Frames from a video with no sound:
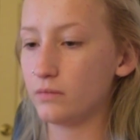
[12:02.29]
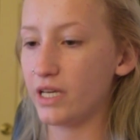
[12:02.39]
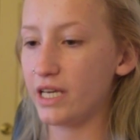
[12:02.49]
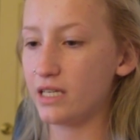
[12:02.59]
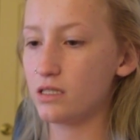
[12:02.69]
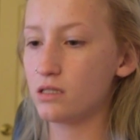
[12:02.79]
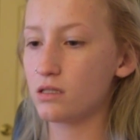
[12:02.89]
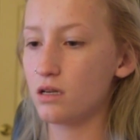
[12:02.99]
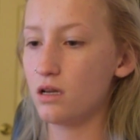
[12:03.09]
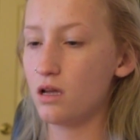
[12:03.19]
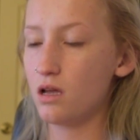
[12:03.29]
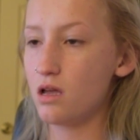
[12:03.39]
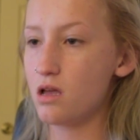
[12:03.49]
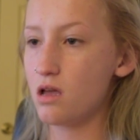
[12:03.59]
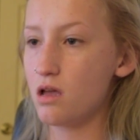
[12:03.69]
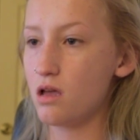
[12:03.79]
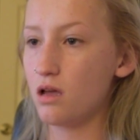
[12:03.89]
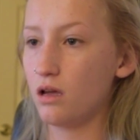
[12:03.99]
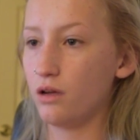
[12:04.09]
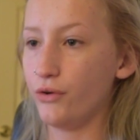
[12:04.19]
His
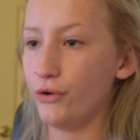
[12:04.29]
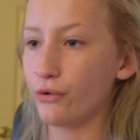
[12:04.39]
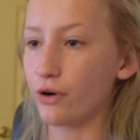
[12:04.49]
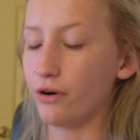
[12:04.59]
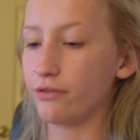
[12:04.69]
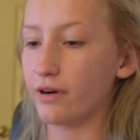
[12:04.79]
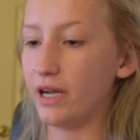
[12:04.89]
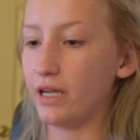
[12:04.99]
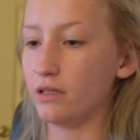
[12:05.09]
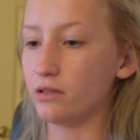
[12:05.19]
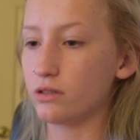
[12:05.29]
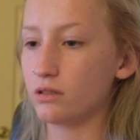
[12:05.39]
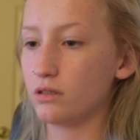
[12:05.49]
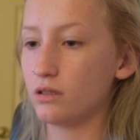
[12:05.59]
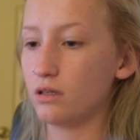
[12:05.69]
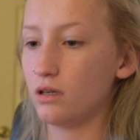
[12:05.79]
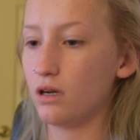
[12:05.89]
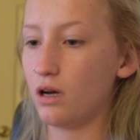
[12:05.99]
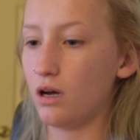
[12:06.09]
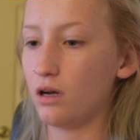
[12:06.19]
new girlfriend,
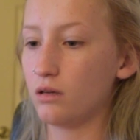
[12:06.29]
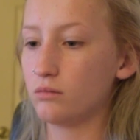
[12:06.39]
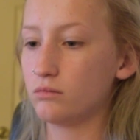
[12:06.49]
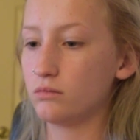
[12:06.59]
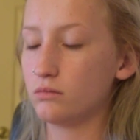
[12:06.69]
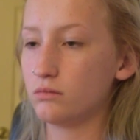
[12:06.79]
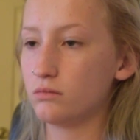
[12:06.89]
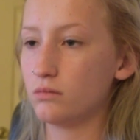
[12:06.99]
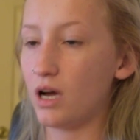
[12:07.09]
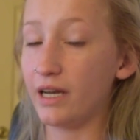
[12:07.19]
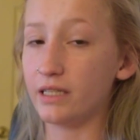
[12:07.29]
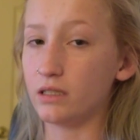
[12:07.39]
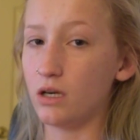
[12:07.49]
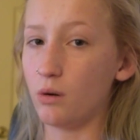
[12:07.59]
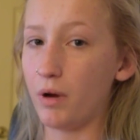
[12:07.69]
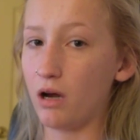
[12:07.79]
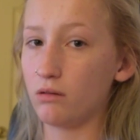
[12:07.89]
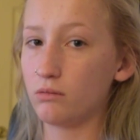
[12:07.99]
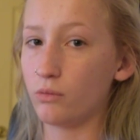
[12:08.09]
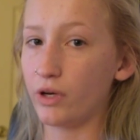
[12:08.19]
I didn't know about
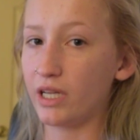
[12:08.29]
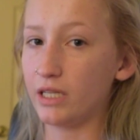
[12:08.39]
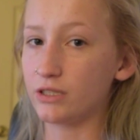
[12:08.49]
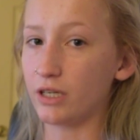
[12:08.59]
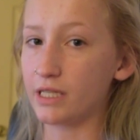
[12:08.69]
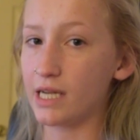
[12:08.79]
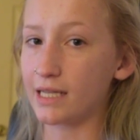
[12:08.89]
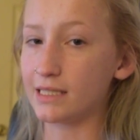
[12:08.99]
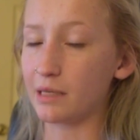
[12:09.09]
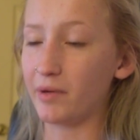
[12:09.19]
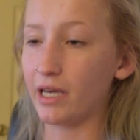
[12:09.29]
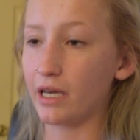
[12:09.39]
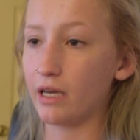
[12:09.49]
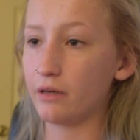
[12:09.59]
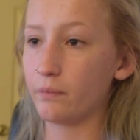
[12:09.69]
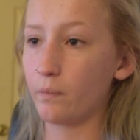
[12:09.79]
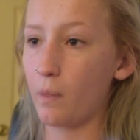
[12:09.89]
when he started texting me again.